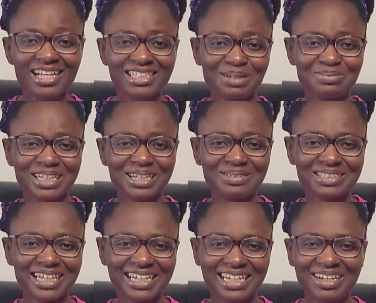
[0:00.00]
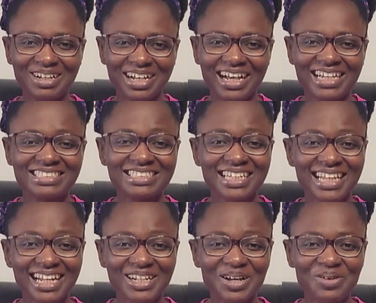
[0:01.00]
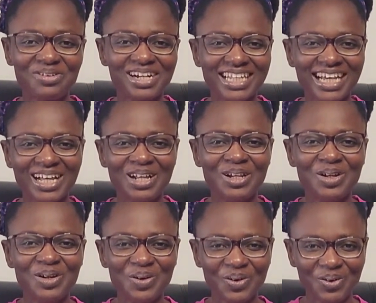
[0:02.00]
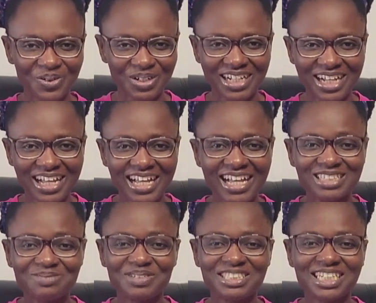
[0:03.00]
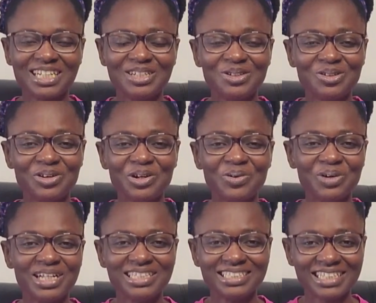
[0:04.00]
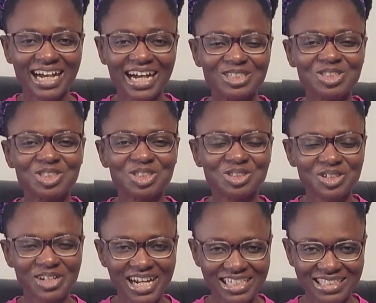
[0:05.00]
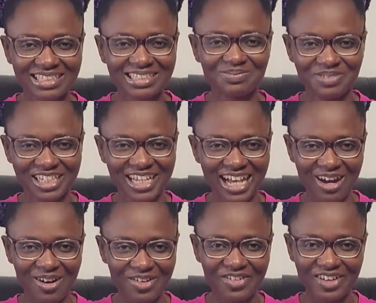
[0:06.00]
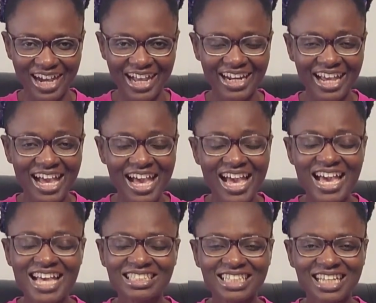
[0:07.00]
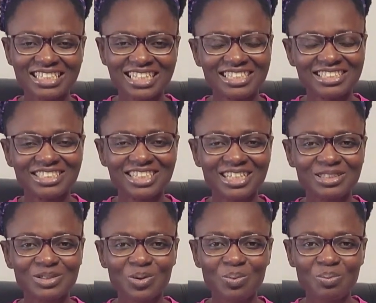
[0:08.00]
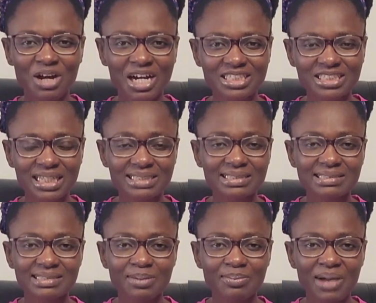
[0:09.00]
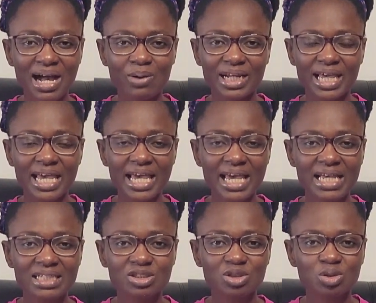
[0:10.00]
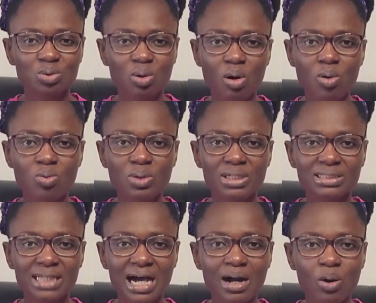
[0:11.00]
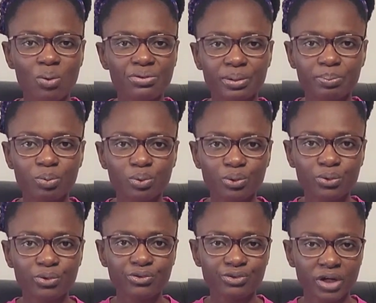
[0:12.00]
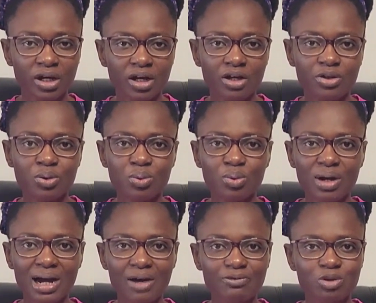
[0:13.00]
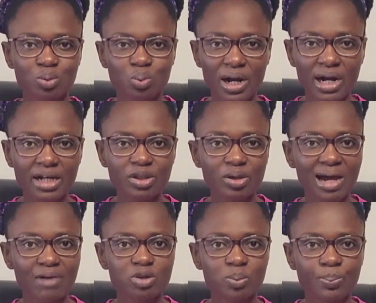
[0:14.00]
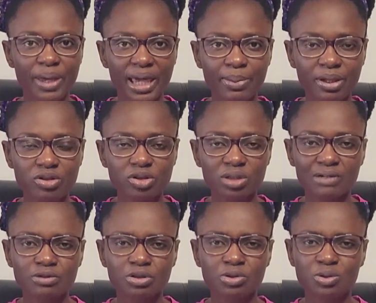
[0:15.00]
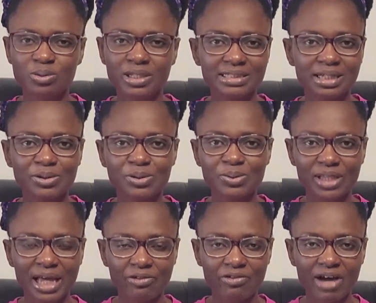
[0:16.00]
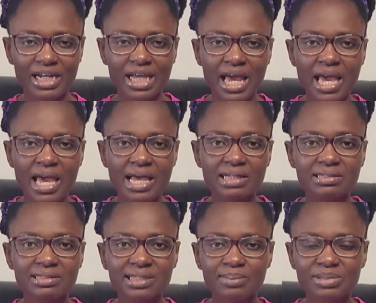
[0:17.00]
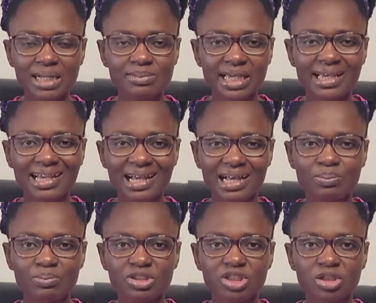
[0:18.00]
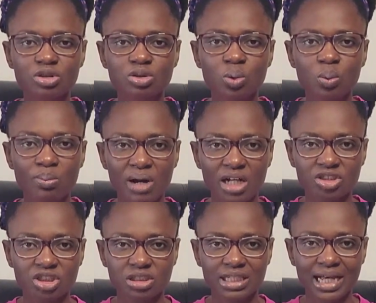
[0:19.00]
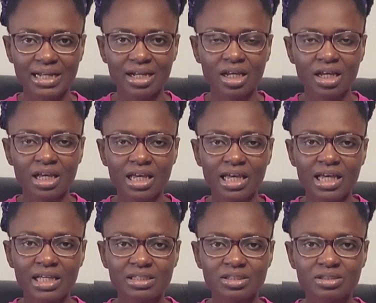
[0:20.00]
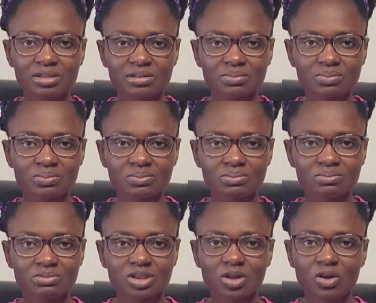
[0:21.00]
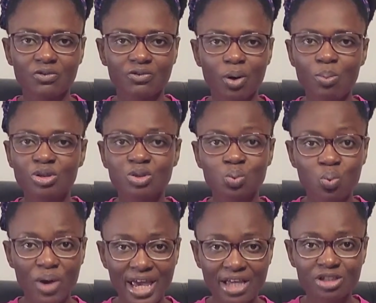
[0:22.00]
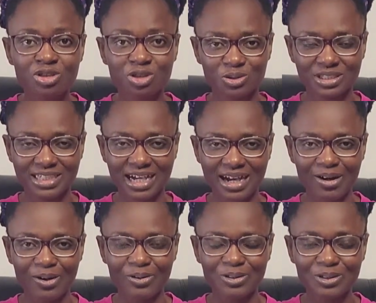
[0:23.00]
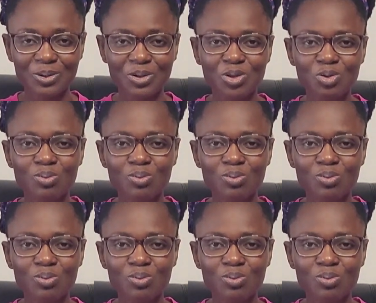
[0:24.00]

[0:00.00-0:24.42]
sometimes I say that the weather alone, especially during winter, stresses me out, right? It's just so much. The system, how it is, you always are on the move. You have to work, you have to pay bills, you have to do this and do that, right? And sometimes it can be just so much that it's sort of almost weighs you down. So you